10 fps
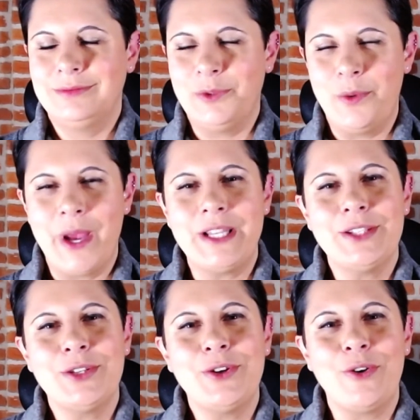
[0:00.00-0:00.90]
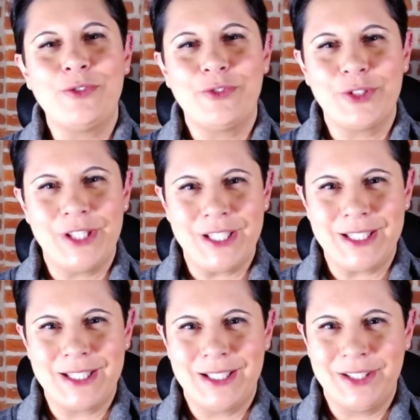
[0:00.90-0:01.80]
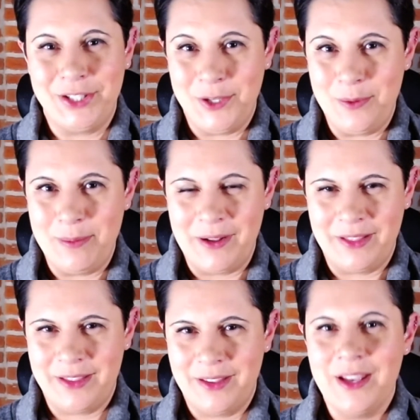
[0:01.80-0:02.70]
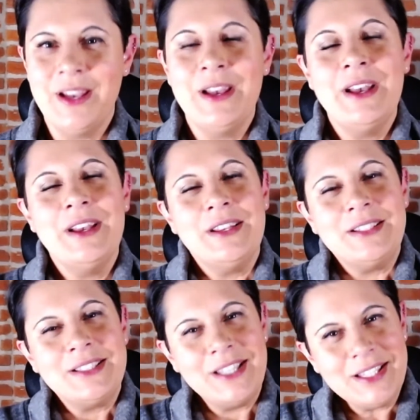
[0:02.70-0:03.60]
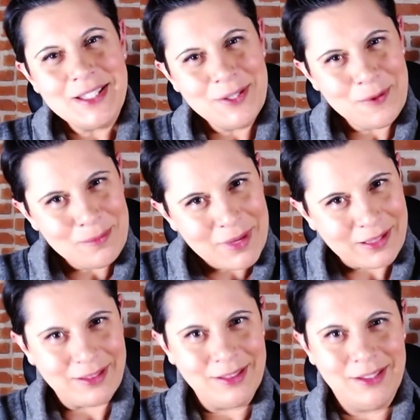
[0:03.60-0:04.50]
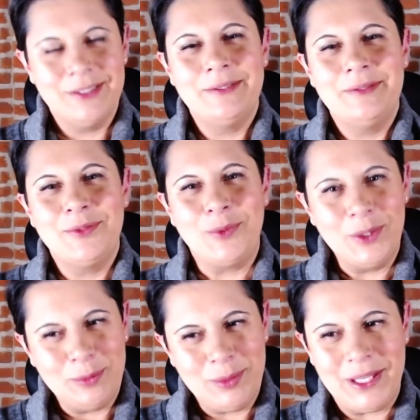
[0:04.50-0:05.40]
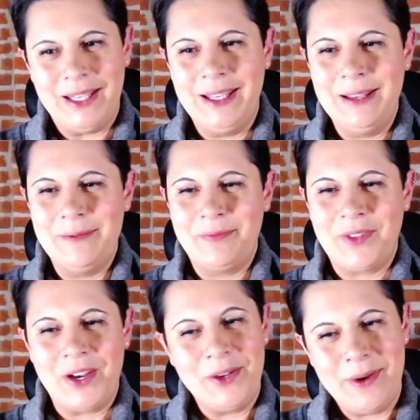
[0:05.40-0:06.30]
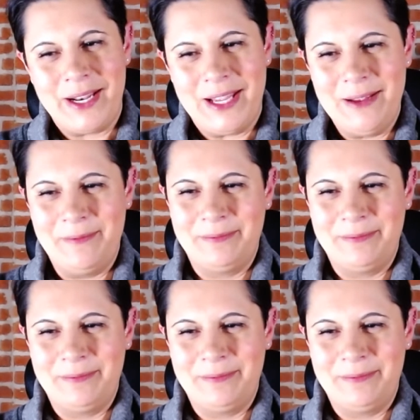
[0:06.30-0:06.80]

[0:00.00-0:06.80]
ready to go for this new month. This new month will be, are you ready?